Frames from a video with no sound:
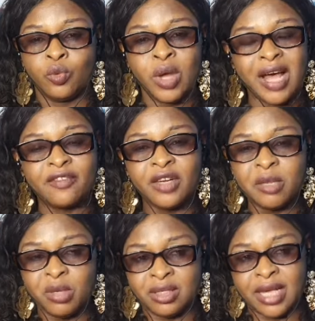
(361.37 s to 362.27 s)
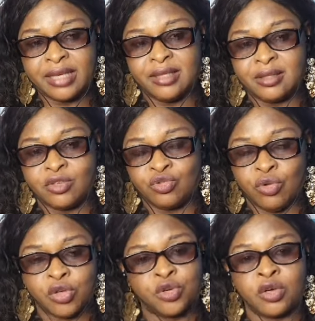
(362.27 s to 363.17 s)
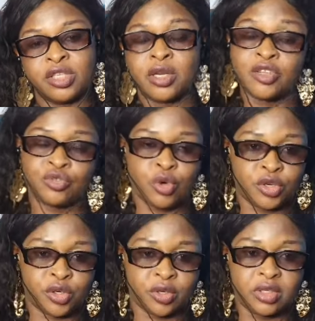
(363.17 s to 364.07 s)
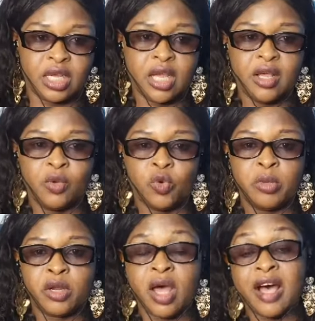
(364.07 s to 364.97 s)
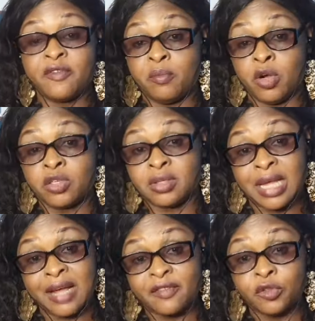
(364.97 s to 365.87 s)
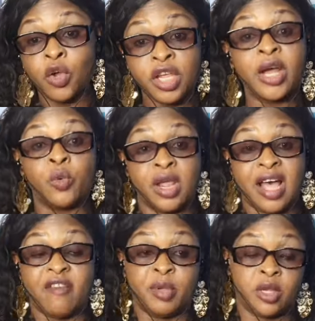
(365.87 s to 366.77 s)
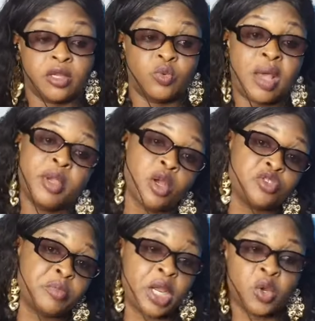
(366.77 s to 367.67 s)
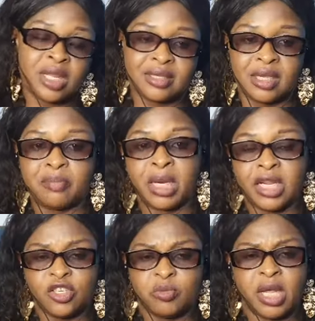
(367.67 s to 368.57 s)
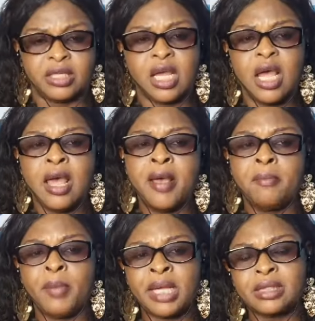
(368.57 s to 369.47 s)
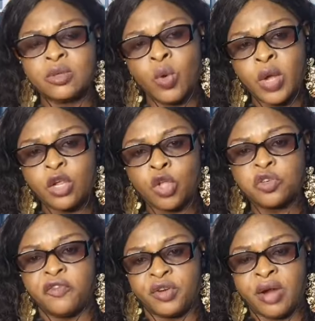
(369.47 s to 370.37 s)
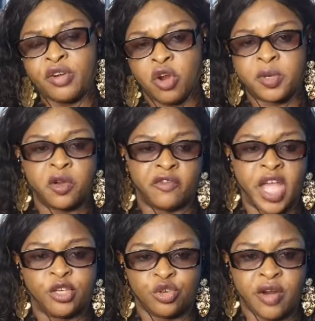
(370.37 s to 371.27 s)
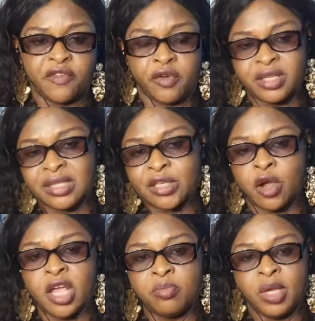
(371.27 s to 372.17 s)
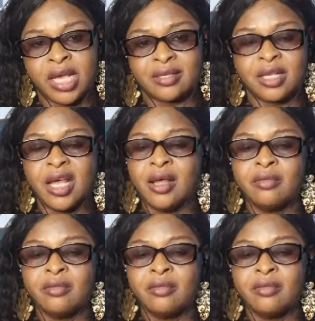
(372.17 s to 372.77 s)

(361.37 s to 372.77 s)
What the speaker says: we have limited structure, organizational structures. We may not have much staff, though here we have, because we are being controlled by UNESIC management. But when you go to Federal Radio Corporation of Nigeria, for instance, or ABS,